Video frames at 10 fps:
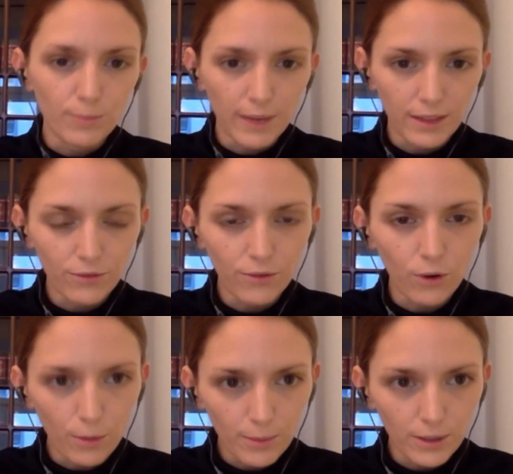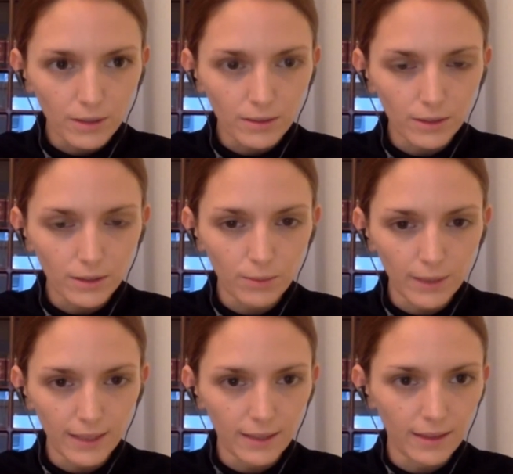By the formal, you
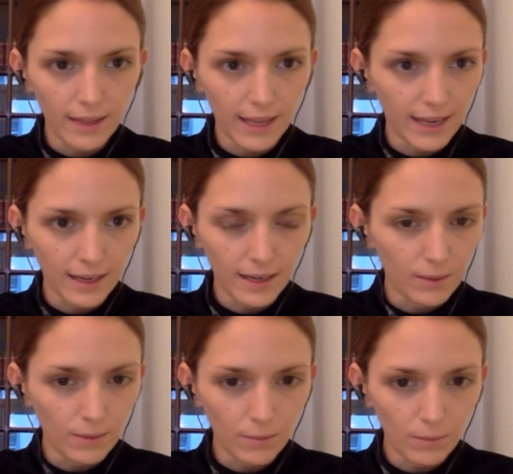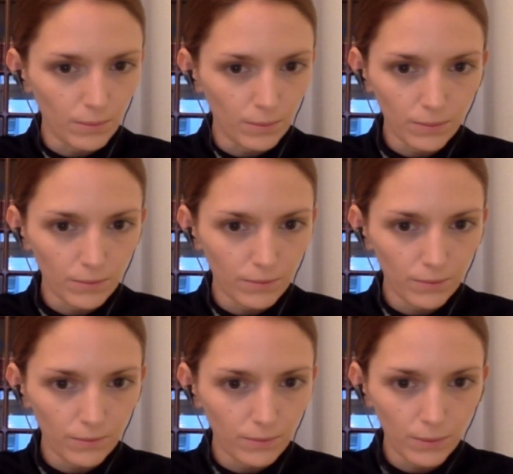mean then
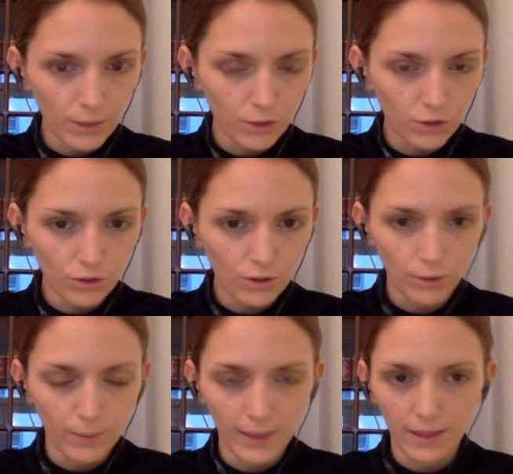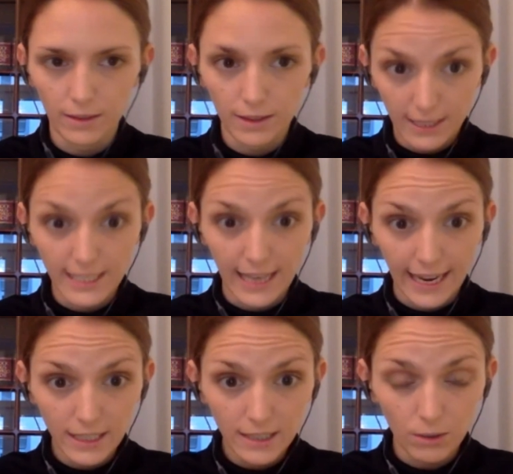which, you mean the
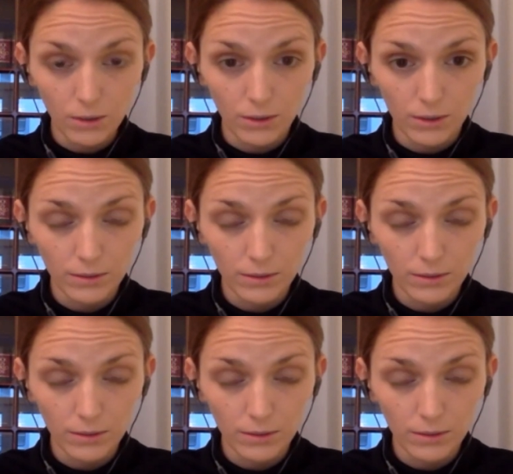state or?